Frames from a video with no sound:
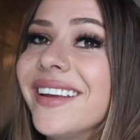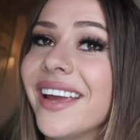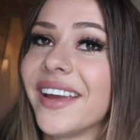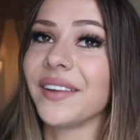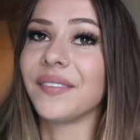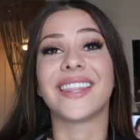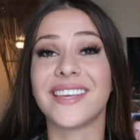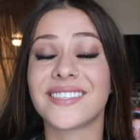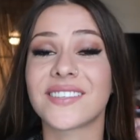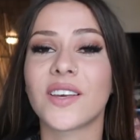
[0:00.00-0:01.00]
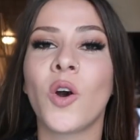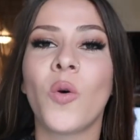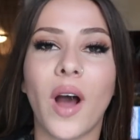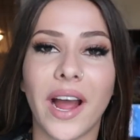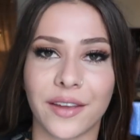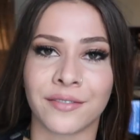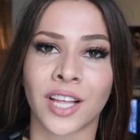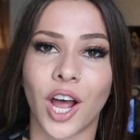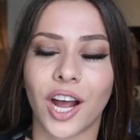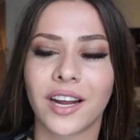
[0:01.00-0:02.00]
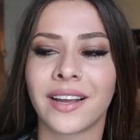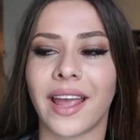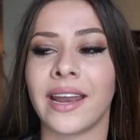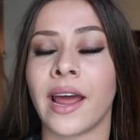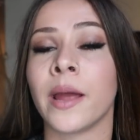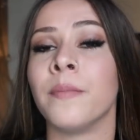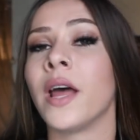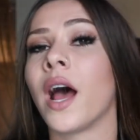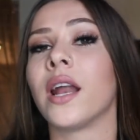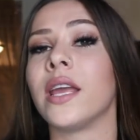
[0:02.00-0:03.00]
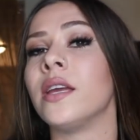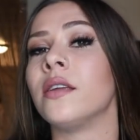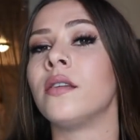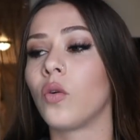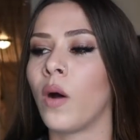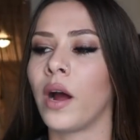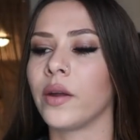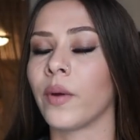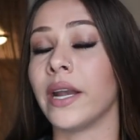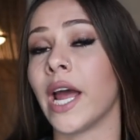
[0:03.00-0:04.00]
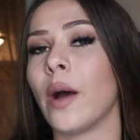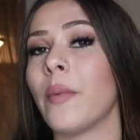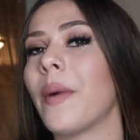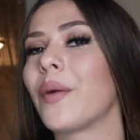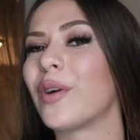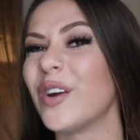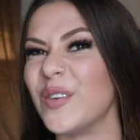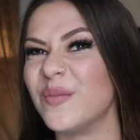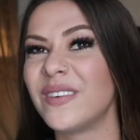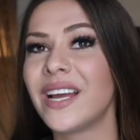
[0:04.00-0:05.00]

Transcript: Okay. This is a Hawaii vlog, and I'm not in Hawaii right now. I'm in my room